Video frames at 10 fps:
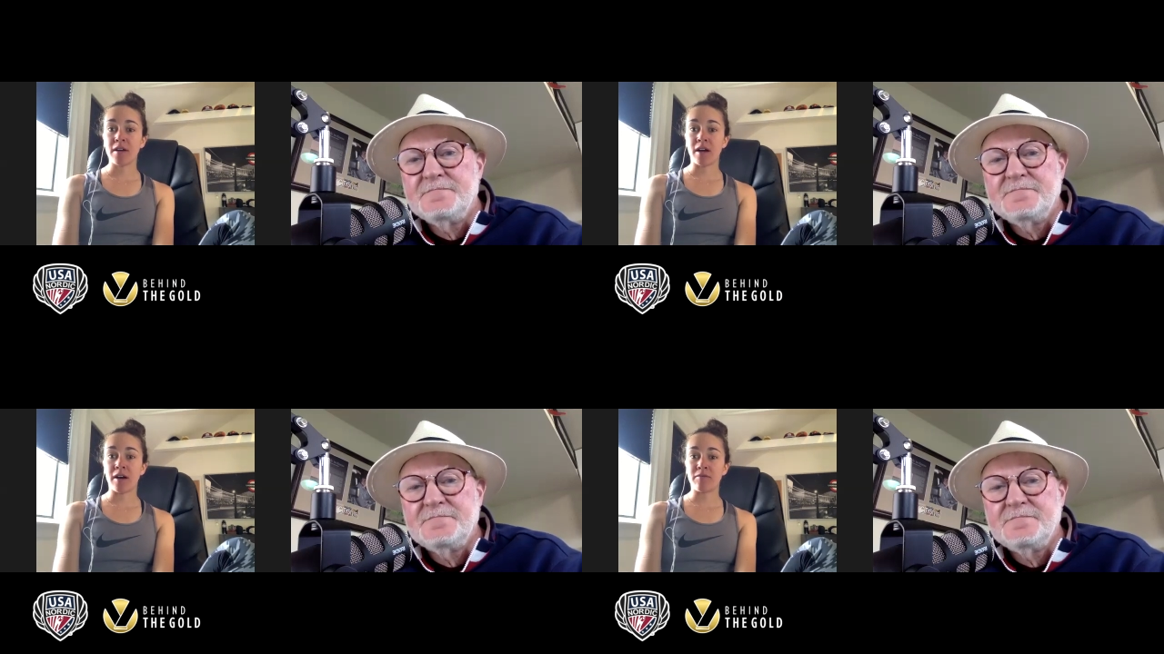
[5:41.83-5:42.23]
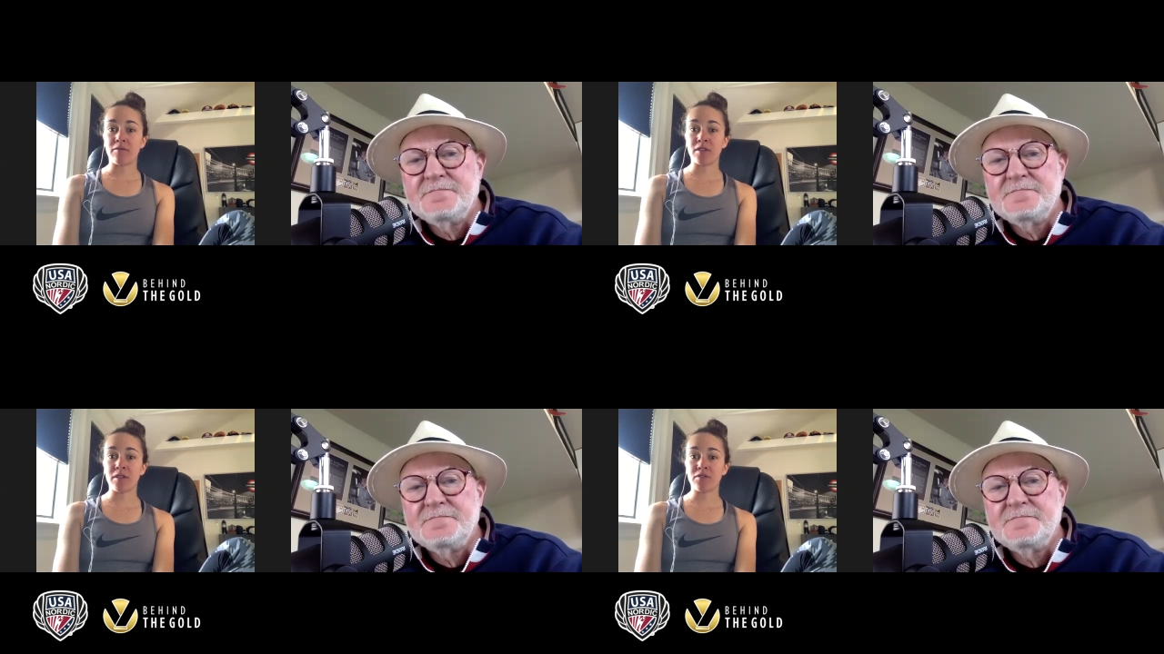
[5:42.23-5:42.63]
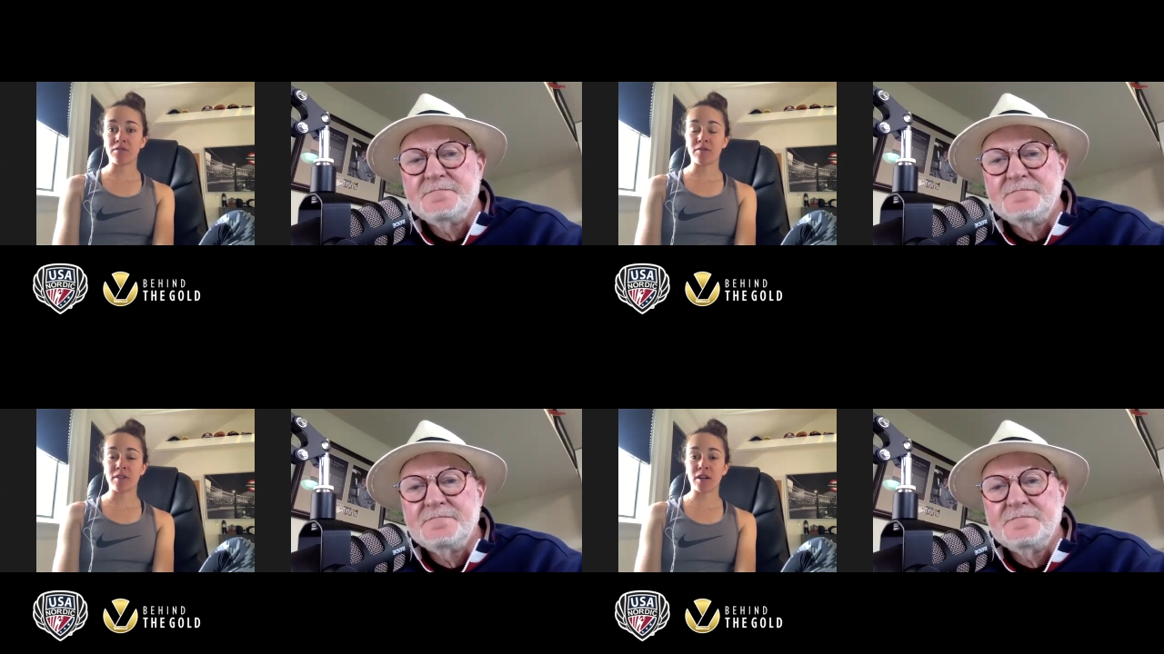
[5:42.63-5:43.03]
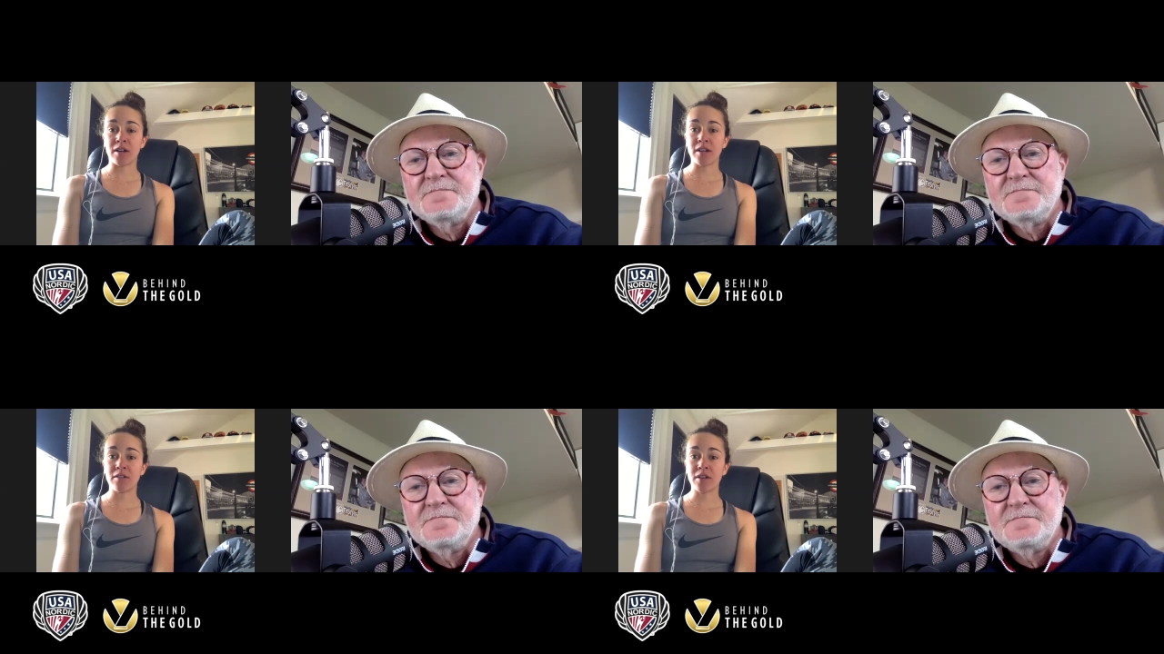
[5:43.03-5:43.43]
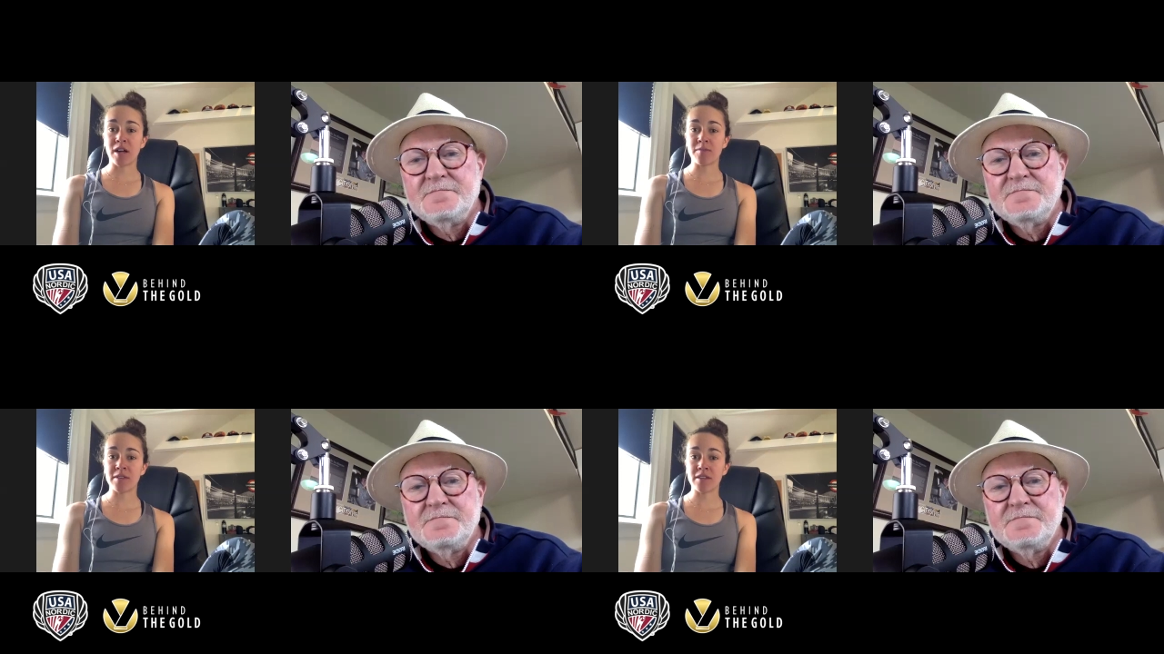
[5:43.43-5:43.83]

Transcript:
Speaker 1: um, for those Continental Cups that